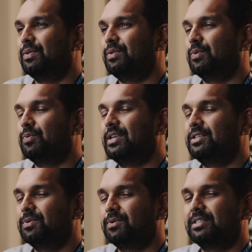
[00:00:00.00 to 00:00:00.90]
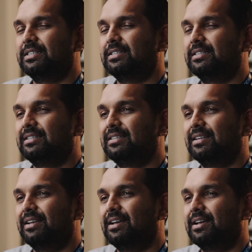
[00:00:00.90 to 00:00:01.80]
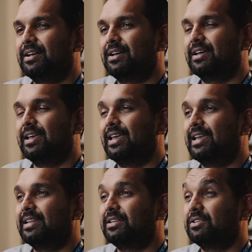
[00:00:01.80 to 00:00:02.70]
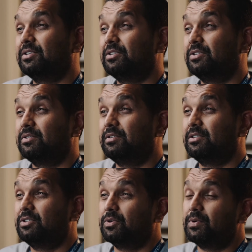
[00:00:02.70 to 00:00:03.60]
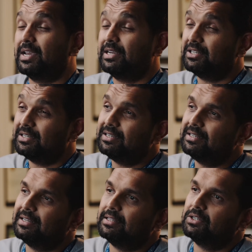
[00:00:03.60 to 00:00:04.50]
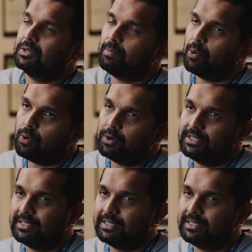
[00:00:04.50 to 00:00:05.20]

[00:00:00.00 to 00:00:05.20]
The resources and donations and the support